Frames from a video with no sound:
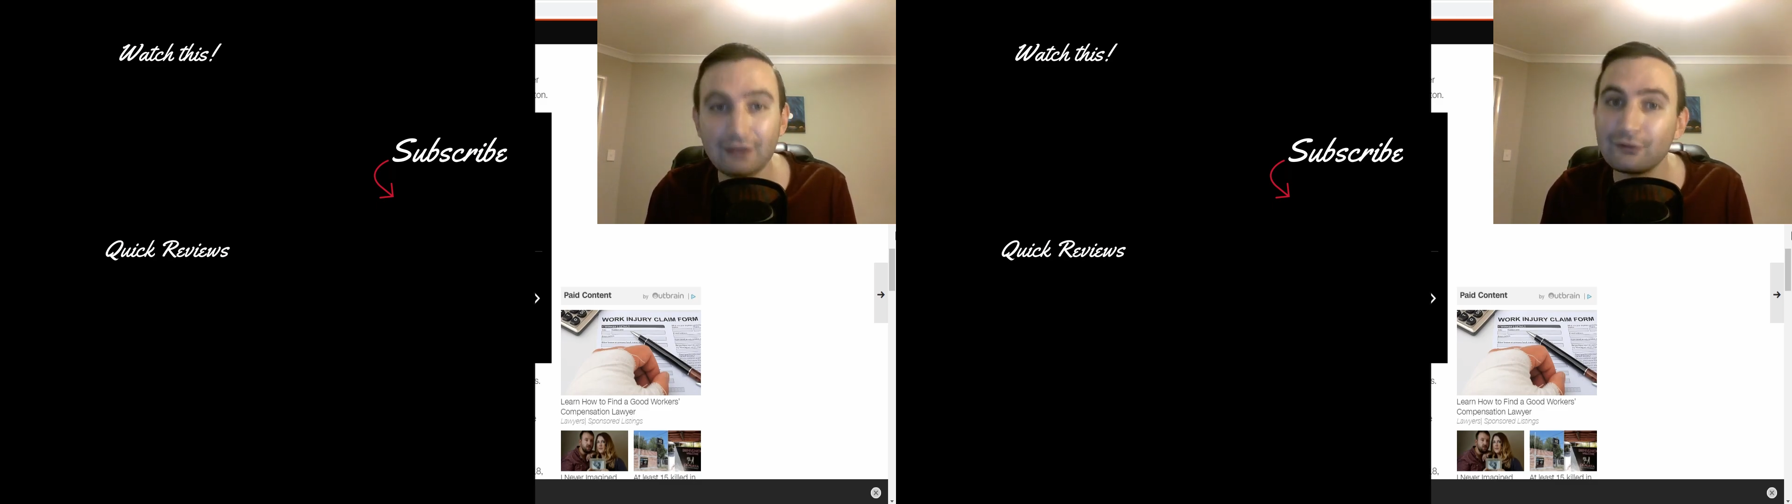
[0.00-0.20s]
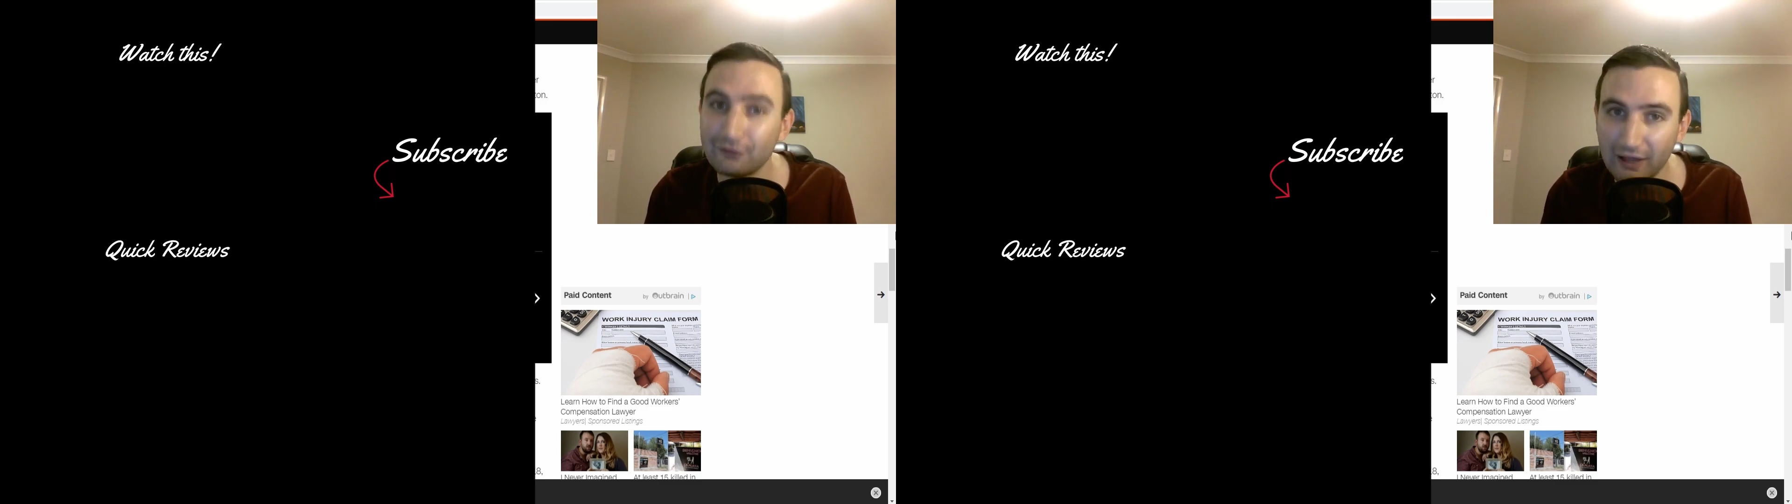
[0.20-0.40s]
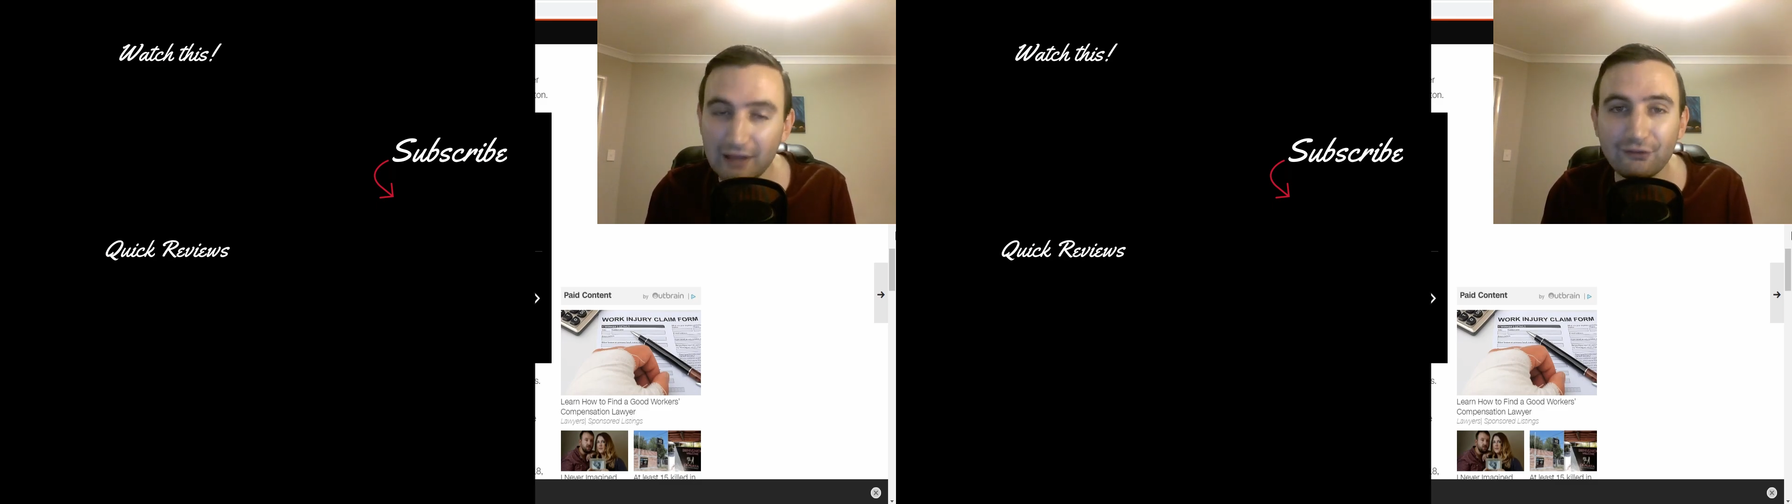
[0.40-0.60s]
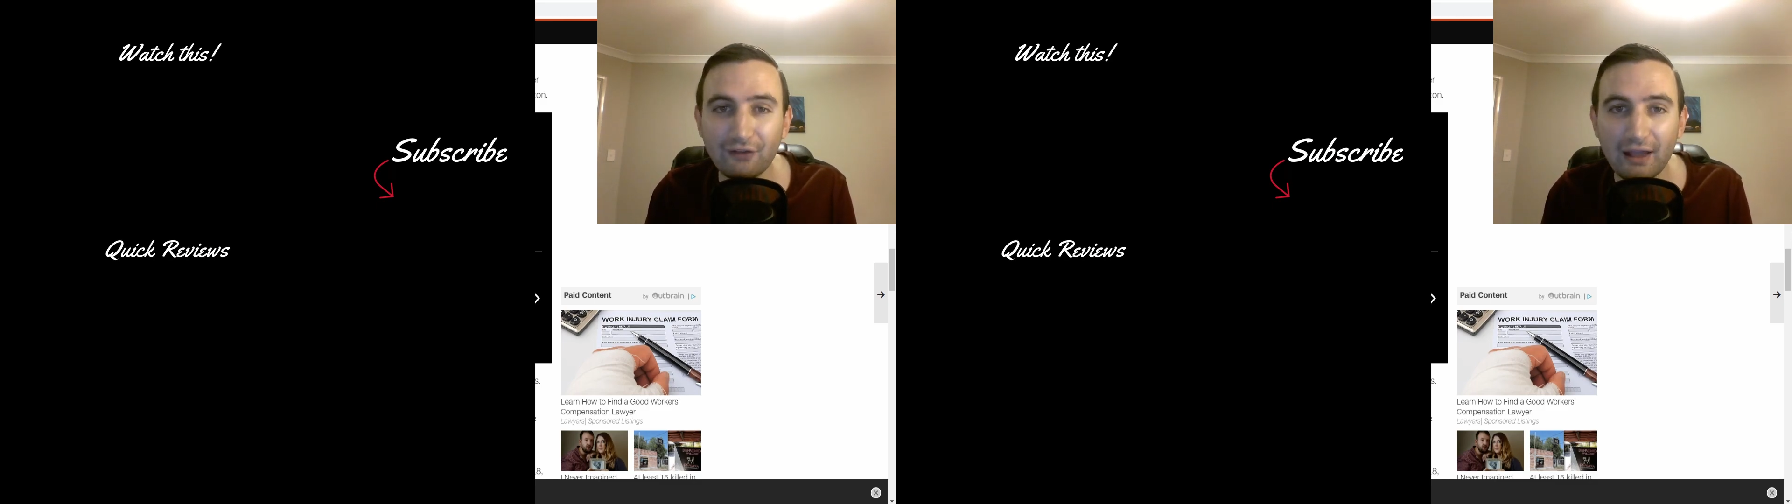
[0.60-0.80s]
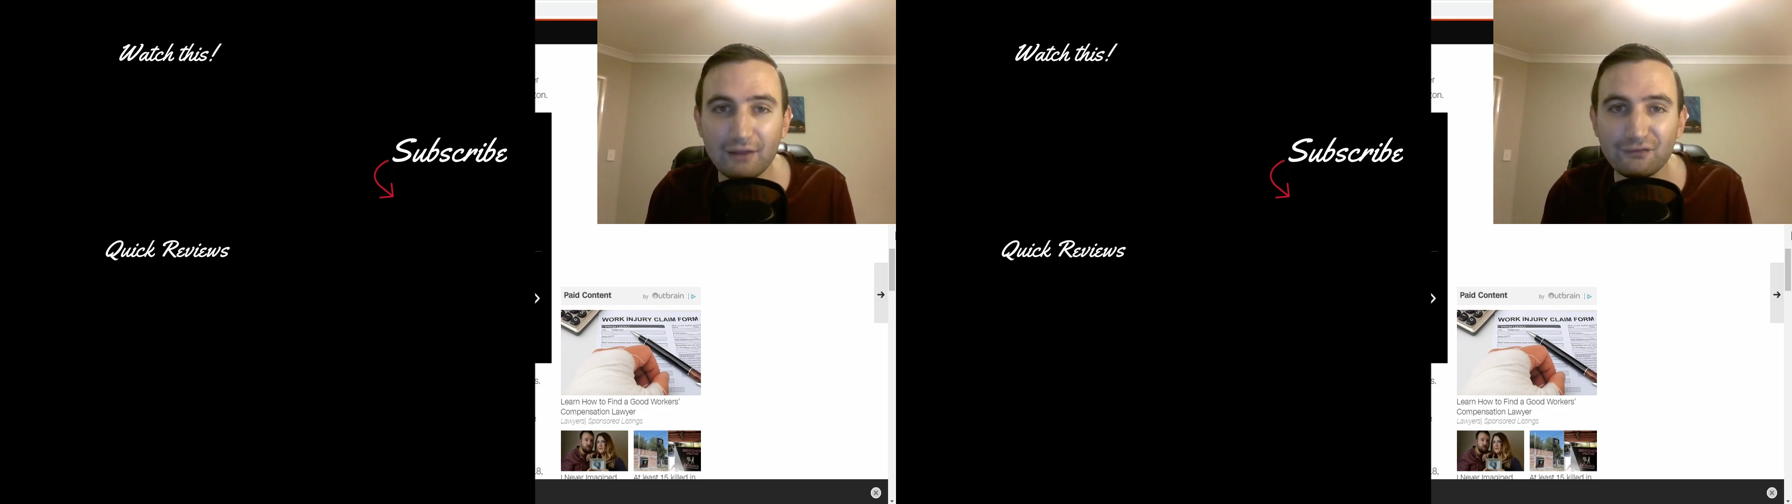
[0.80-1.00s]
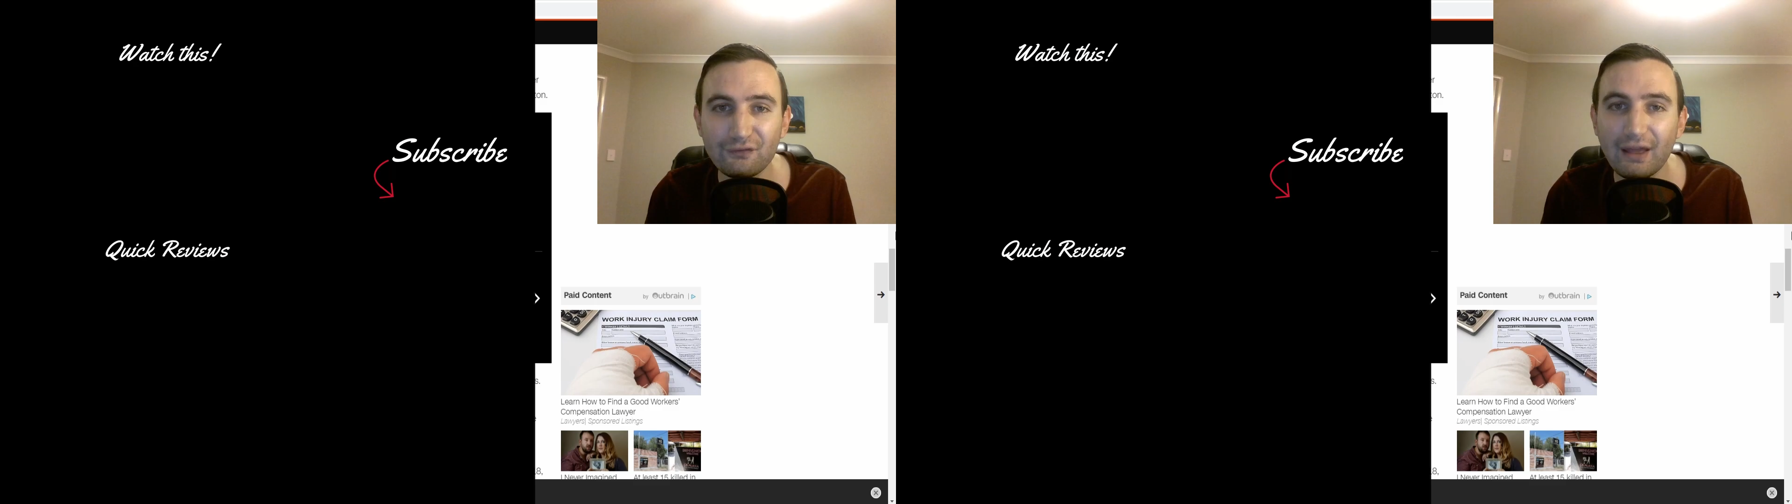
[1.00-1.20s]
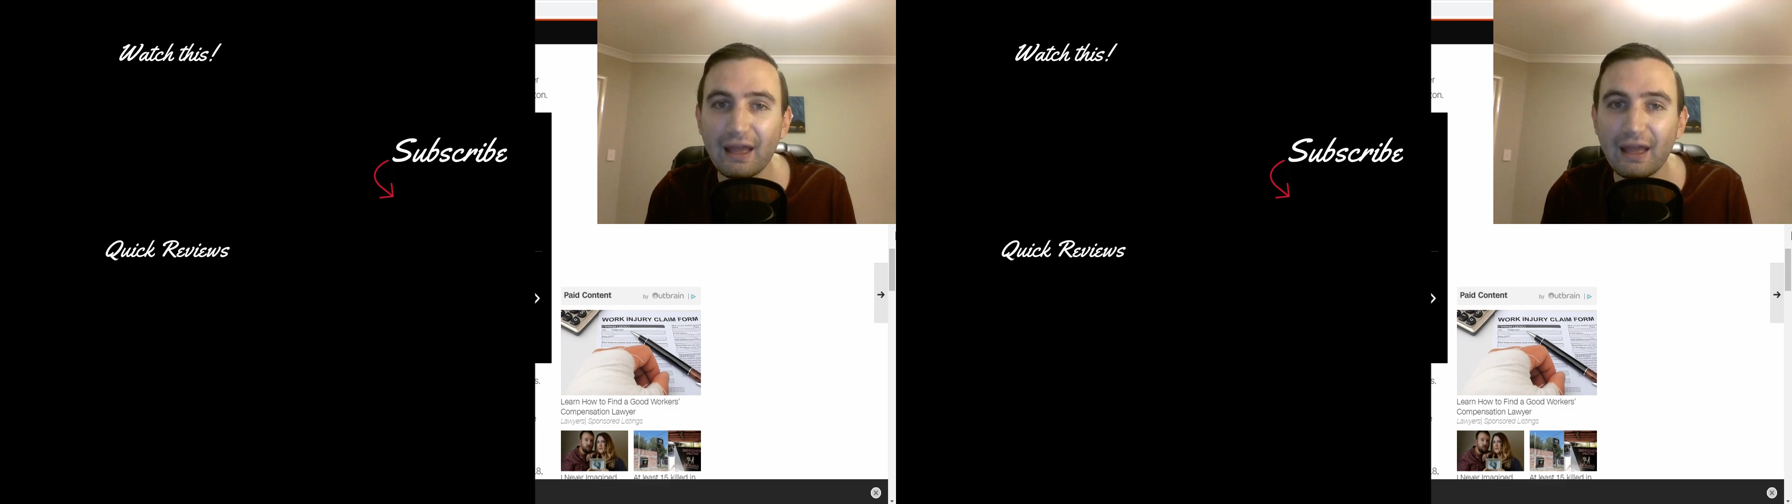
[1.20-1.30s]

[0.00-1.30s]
stay safe,